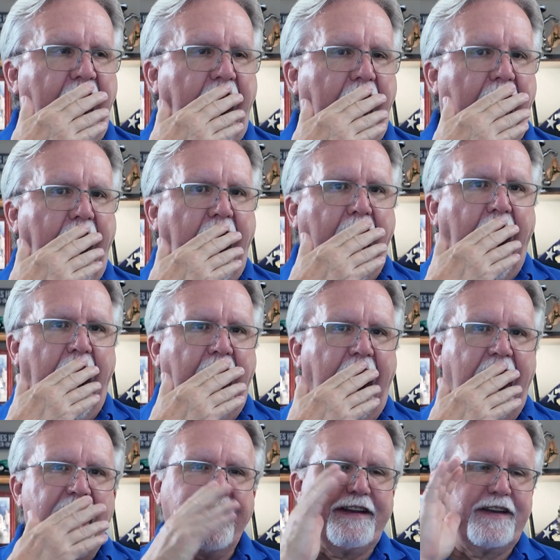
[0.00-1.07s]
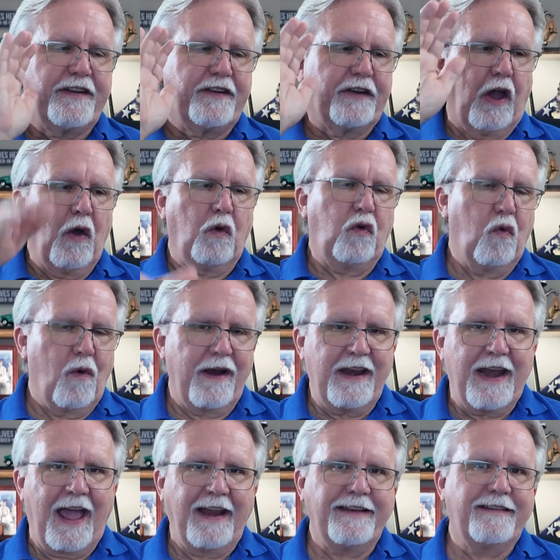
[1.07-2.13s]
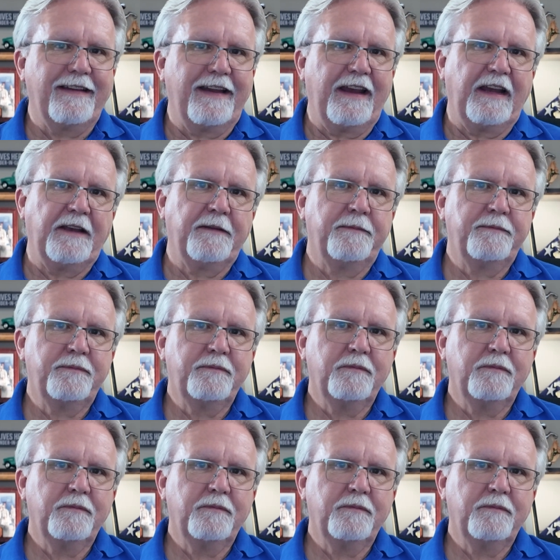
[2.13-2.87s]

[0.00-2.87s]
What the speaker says: Yeah, that's so 2019.